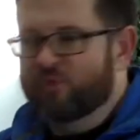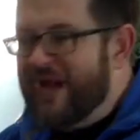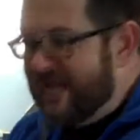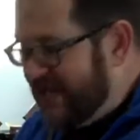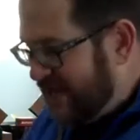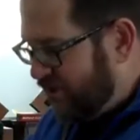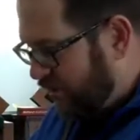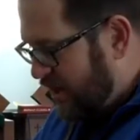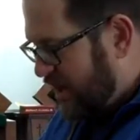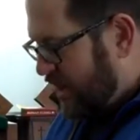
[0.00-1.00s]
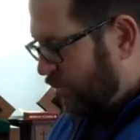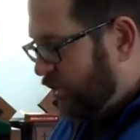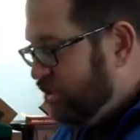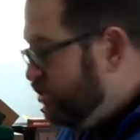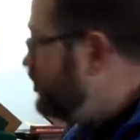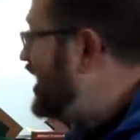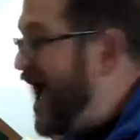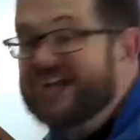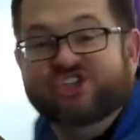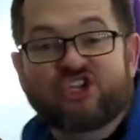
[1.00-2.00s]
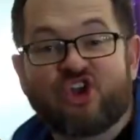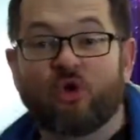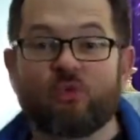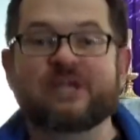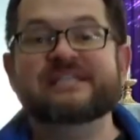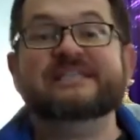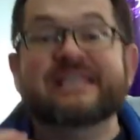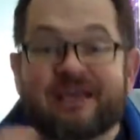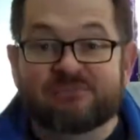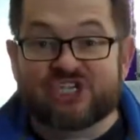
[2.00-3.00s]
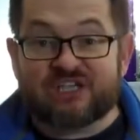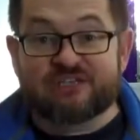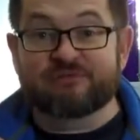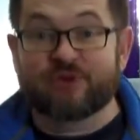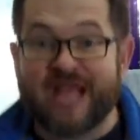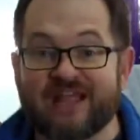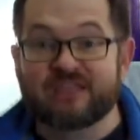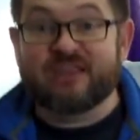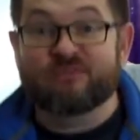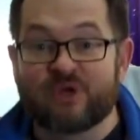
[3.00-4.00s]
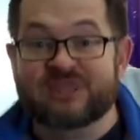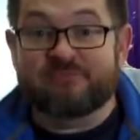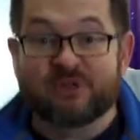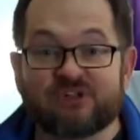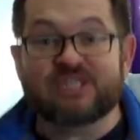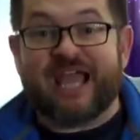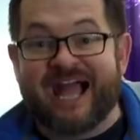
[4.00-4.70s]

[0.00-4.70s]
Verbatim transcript: Right here, where you could actually know what is the objective reality of what the building